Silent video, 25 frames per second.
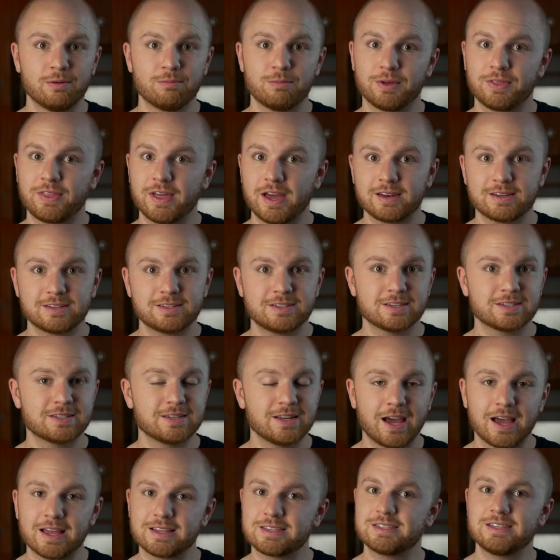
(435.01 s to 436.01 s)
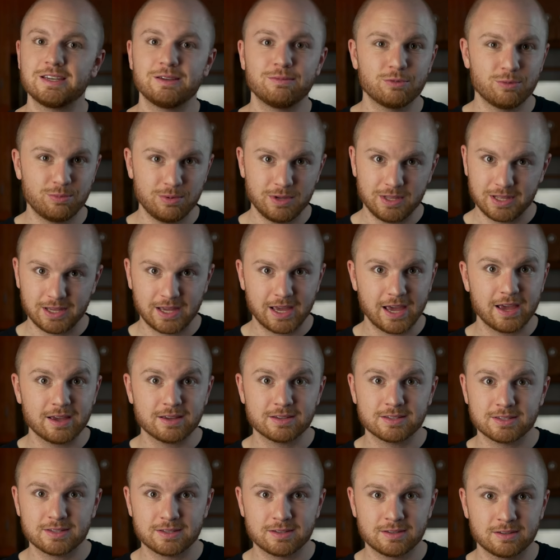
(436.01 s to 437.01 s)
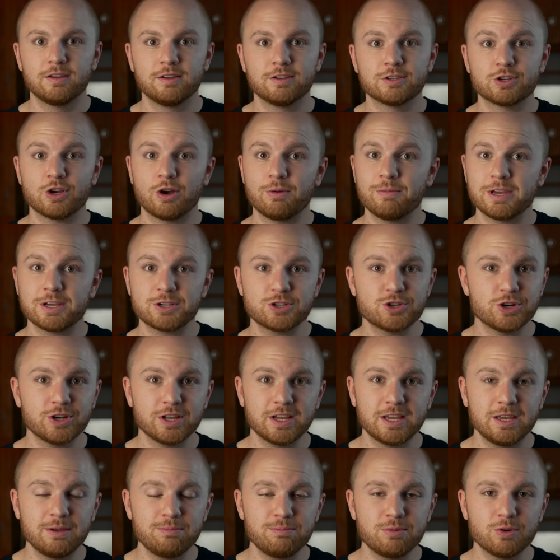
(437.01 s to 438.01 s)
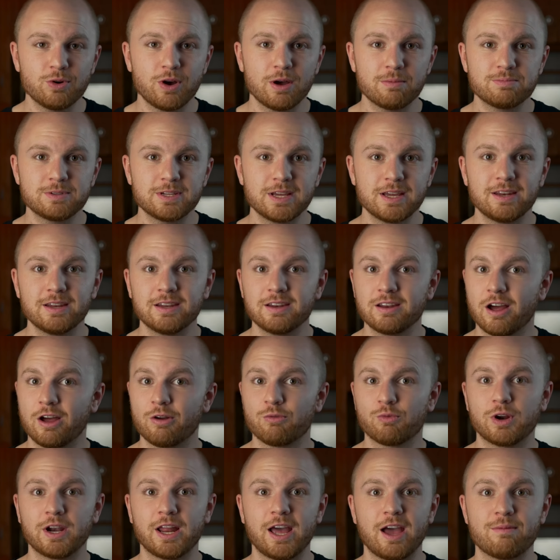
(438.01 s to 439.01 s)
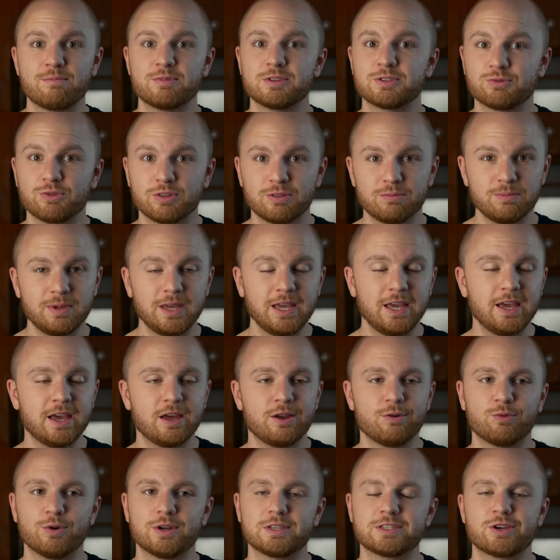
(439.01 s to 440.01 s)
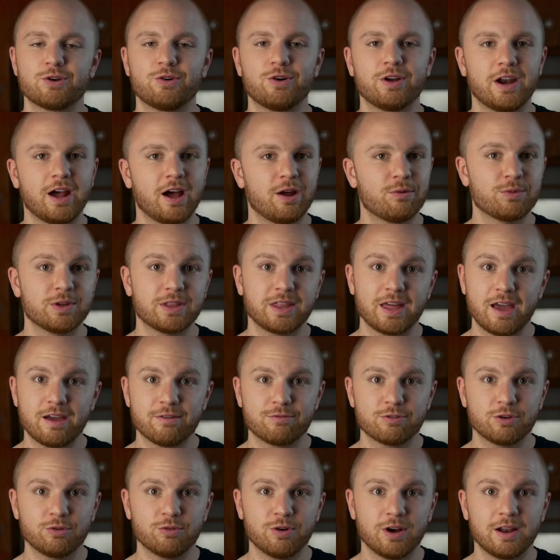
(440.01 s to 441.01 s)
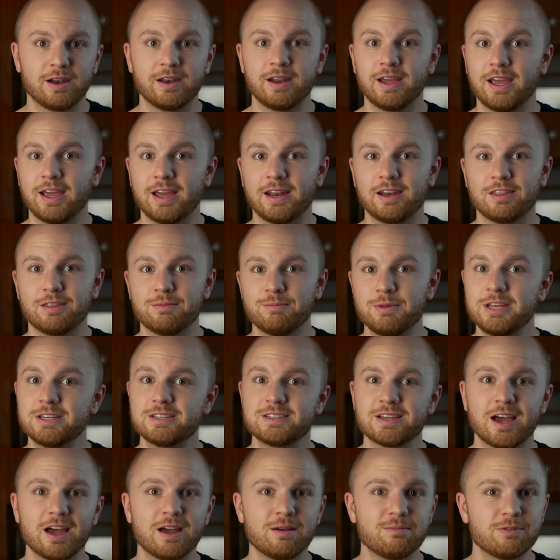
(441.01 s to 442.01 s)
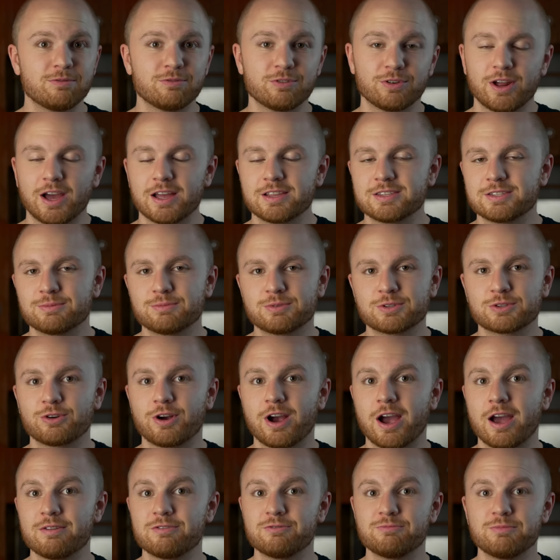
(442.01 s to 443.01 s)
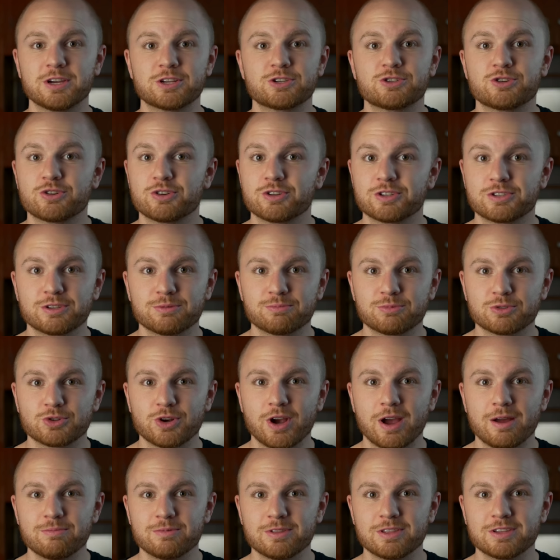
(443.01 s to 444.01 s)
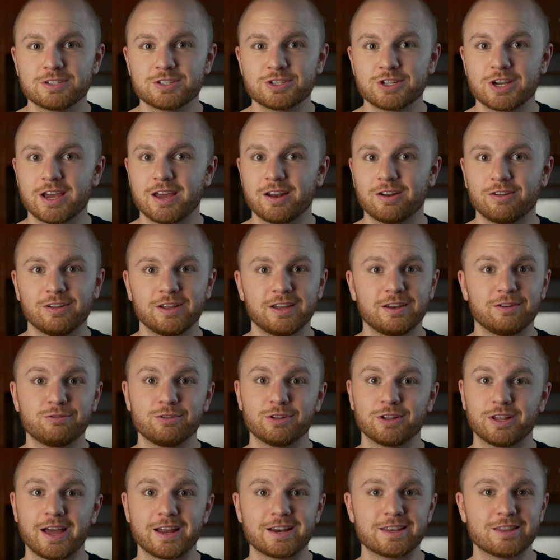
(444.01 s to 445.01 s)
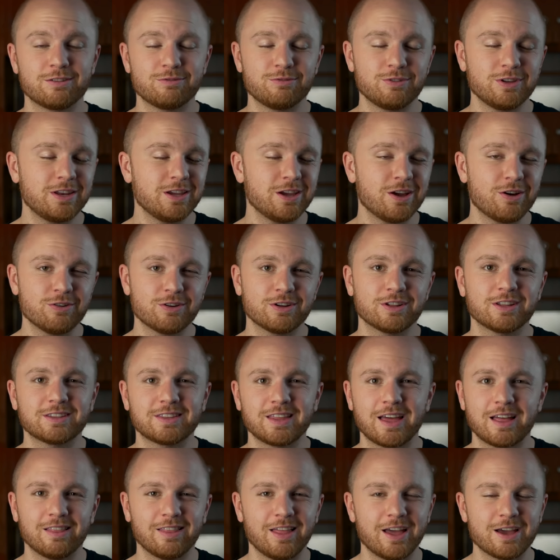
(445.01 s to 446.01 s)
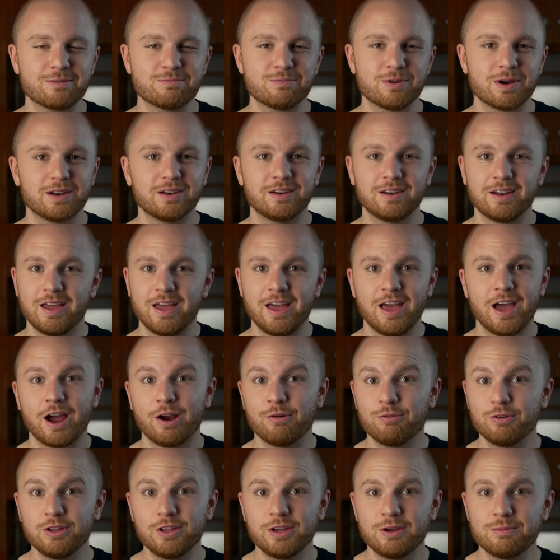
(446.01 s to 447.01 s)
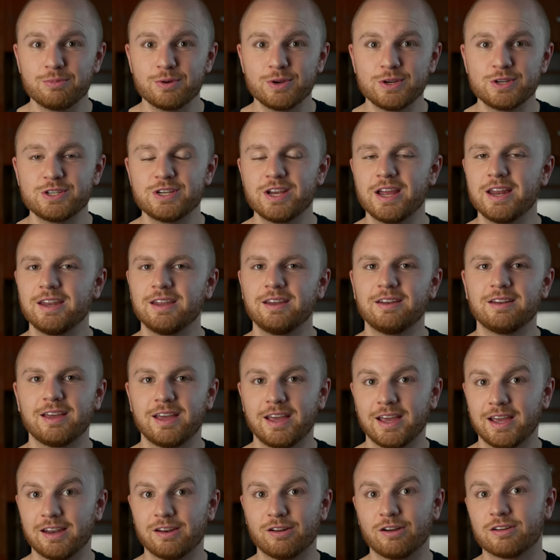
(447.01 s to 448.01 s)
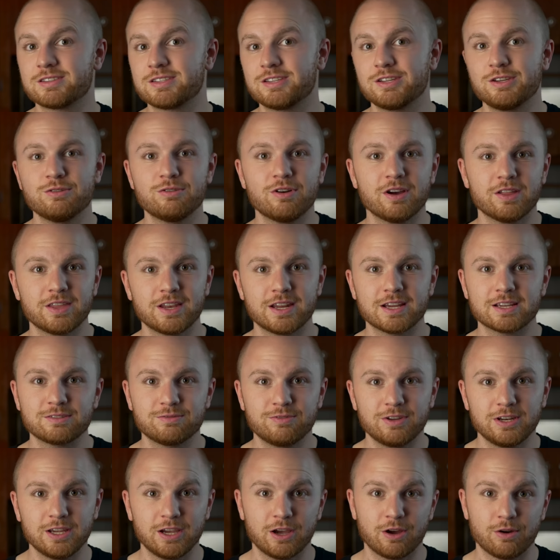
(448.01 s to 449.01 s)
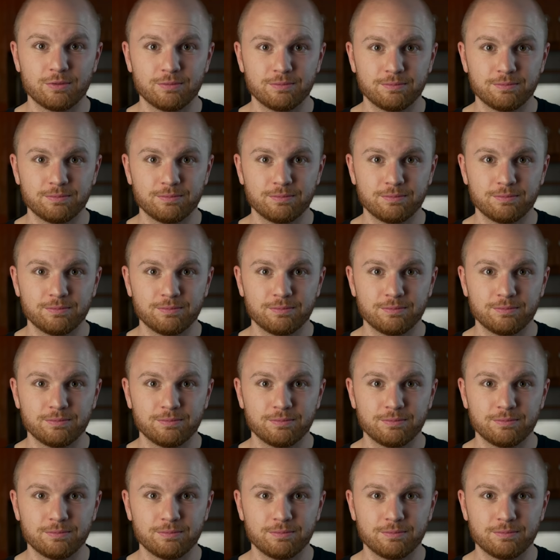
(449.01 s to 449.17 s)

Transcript: But that does not seem to be the case. So I'll make sure to keep you updated on what happens with me and what's going on with everyone. And in the meantime, if you're not subscribed, make sure to subscribe to this channel. And if you liked the video, click that like button. I really appreciate it, and I'll see you on the next video.